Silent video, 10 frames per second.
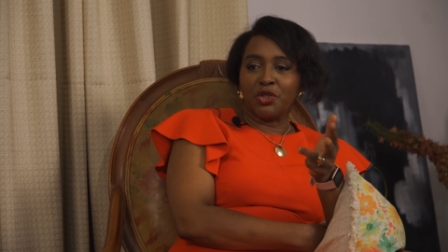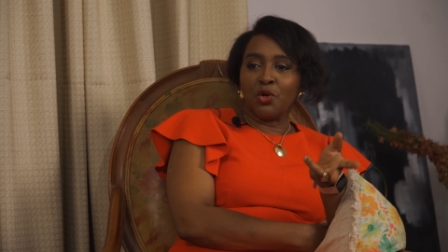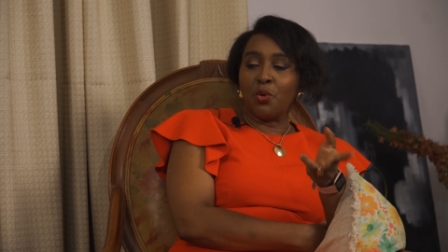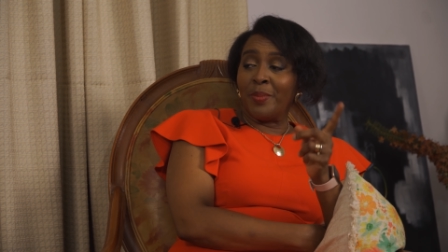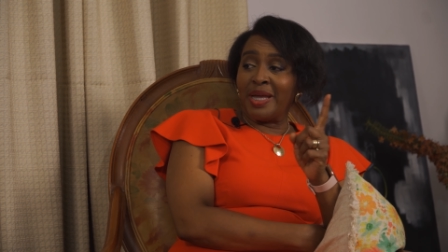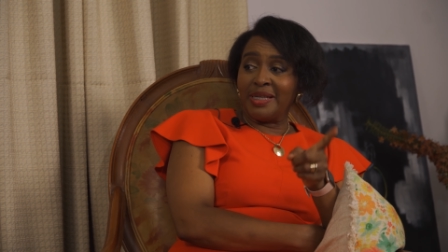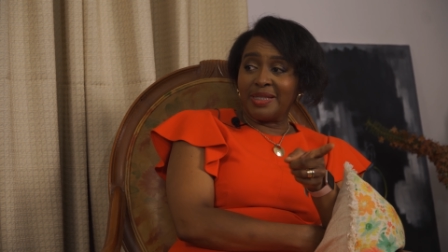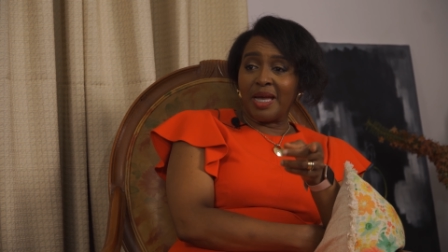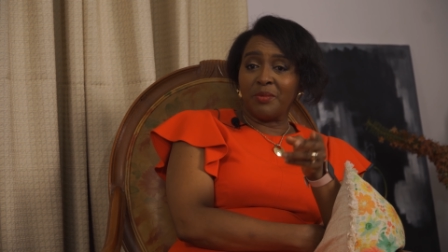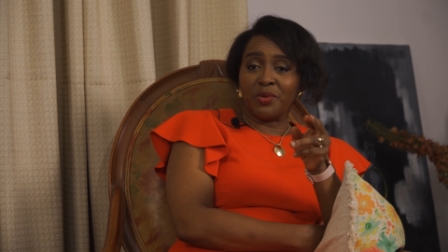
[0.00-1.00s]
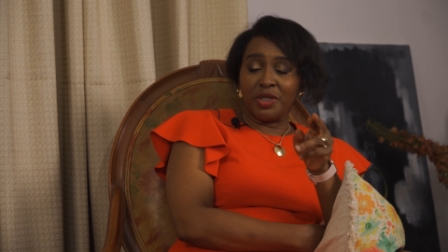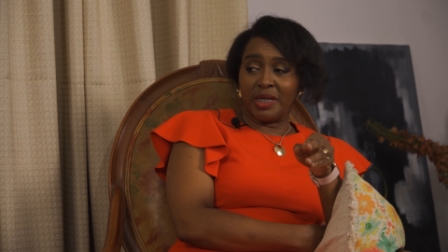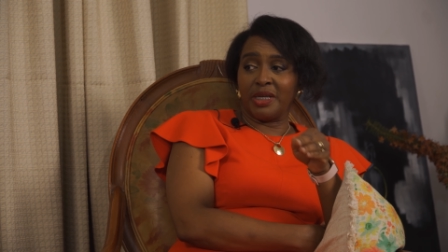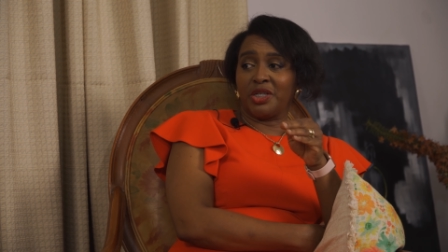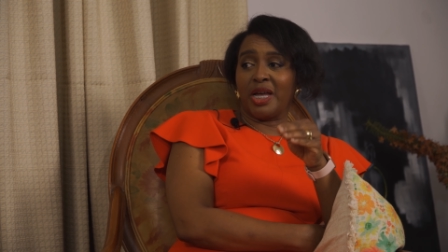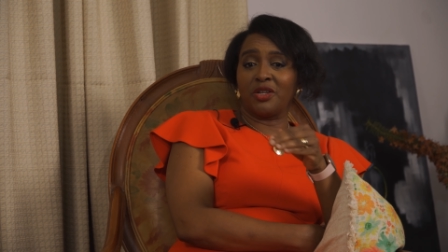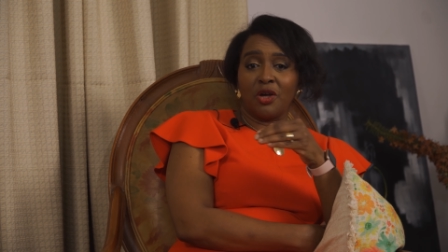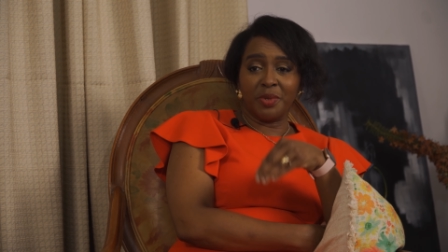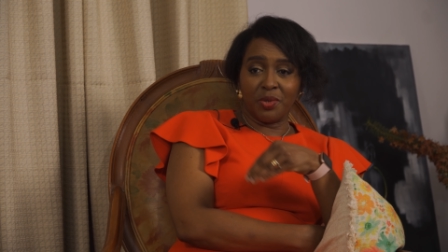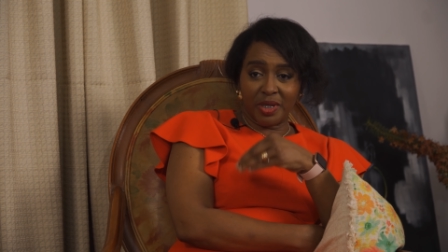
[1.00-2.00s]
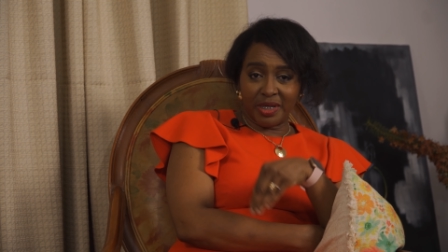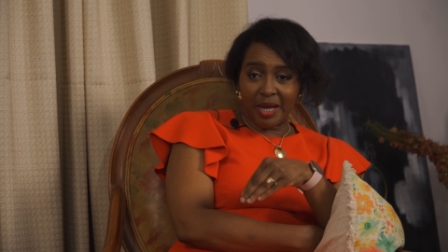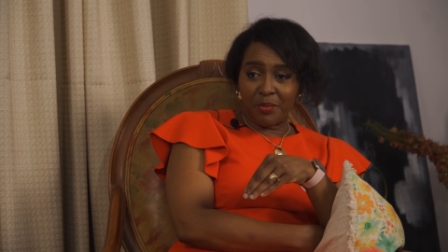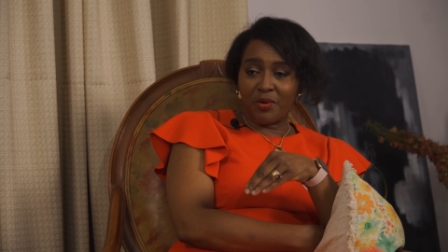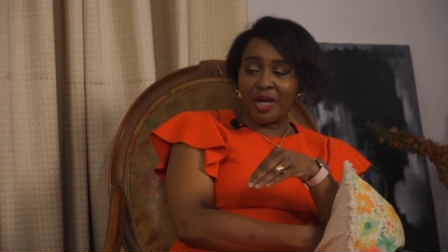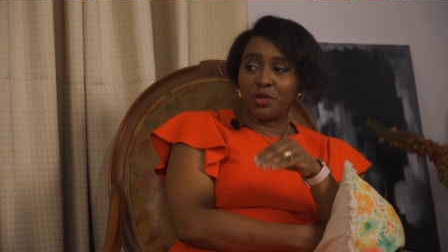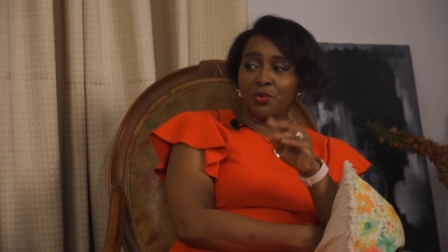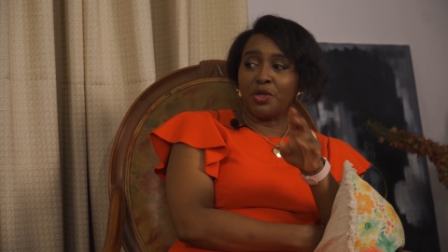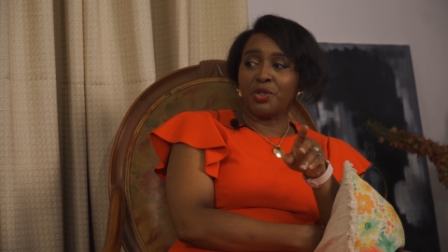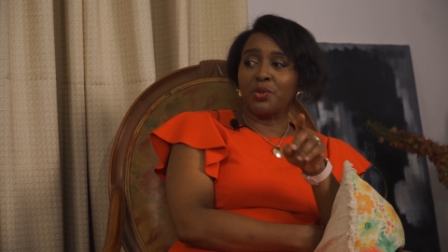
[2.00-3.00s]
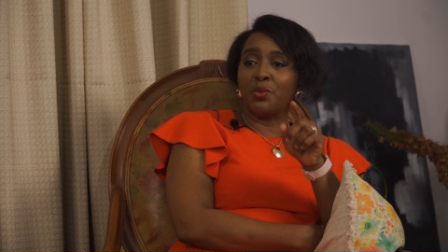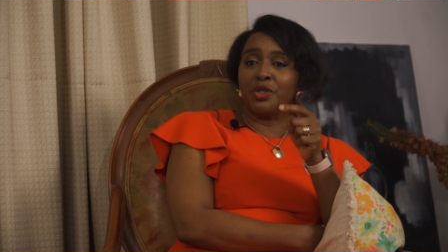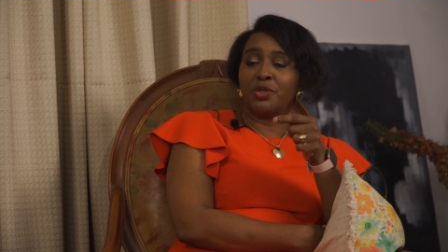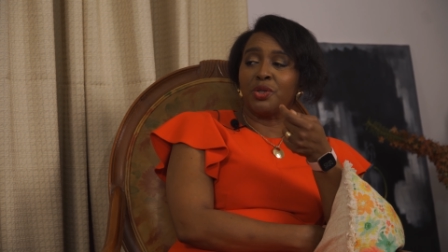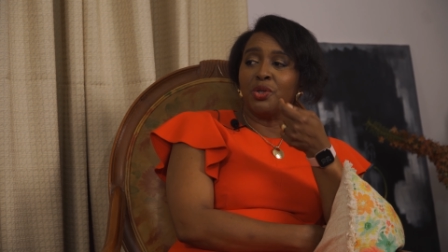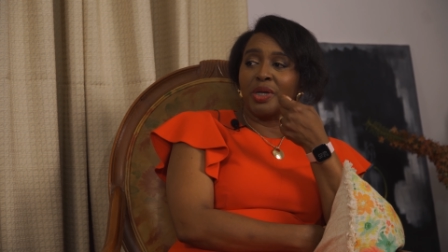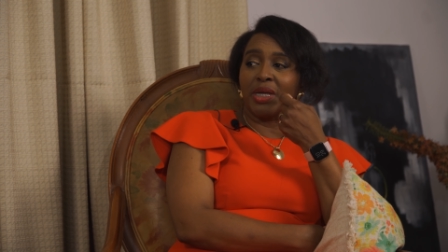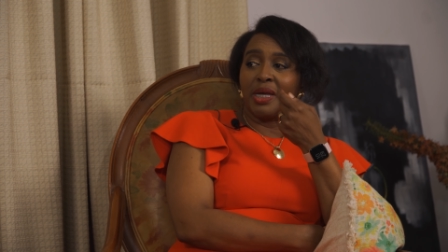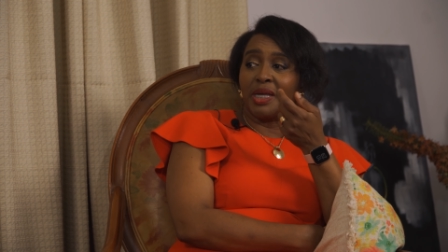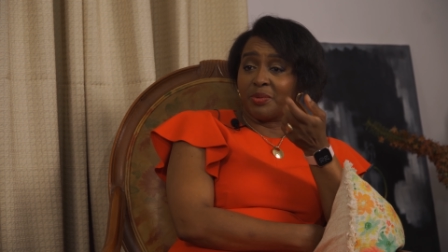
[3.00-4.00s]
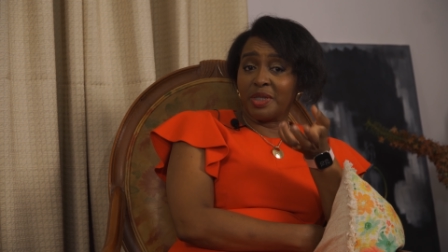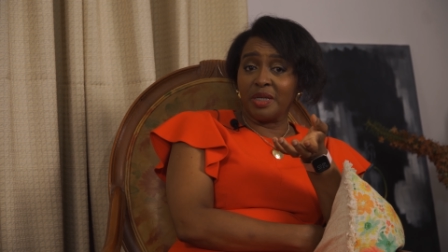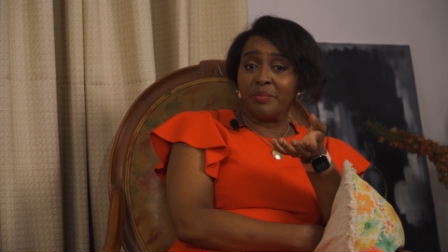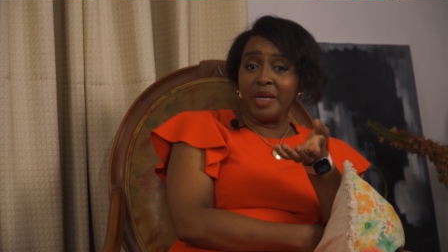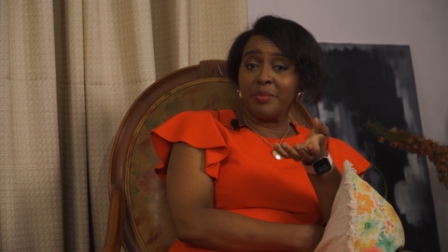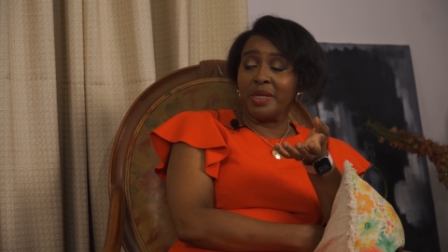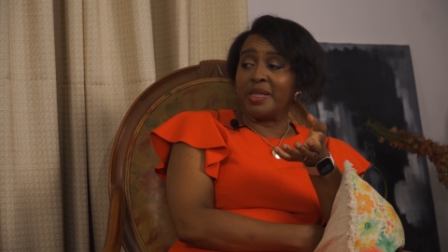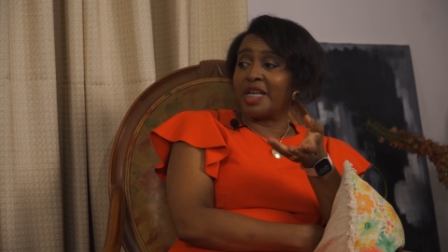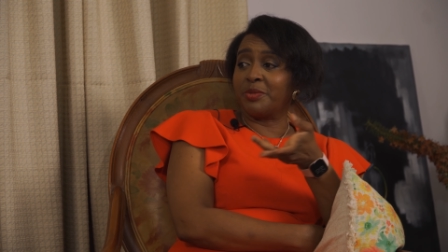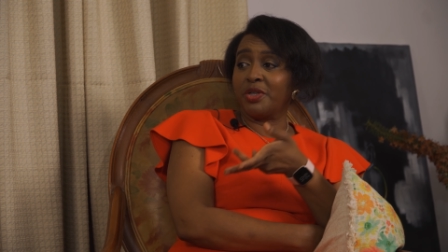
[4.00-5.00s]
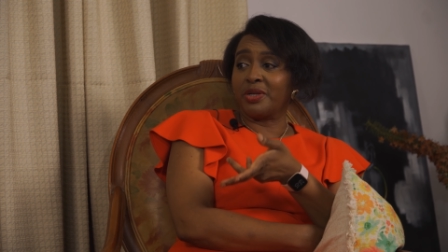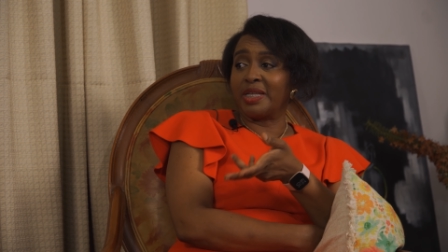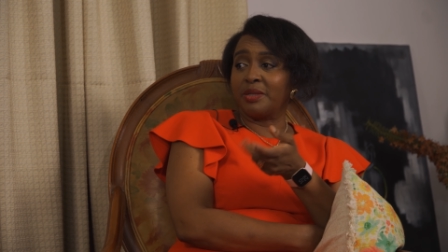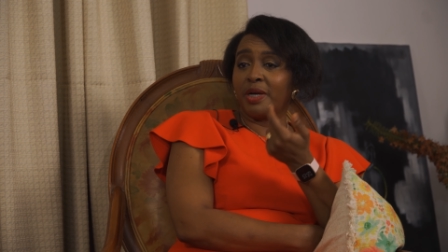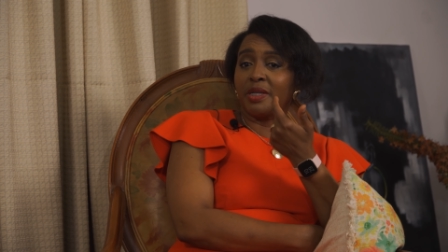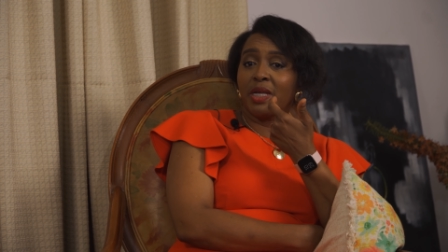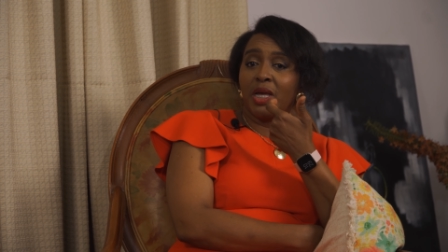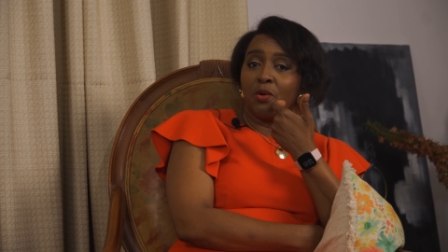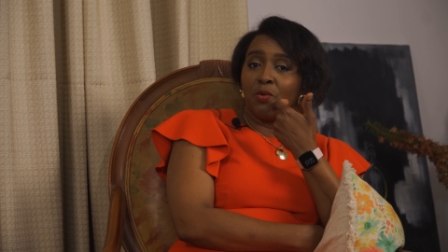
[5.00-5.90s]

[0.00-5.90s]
So many times when a child comes in with a diaper rash, we also want to look, especially a baby that has been on antibiotics,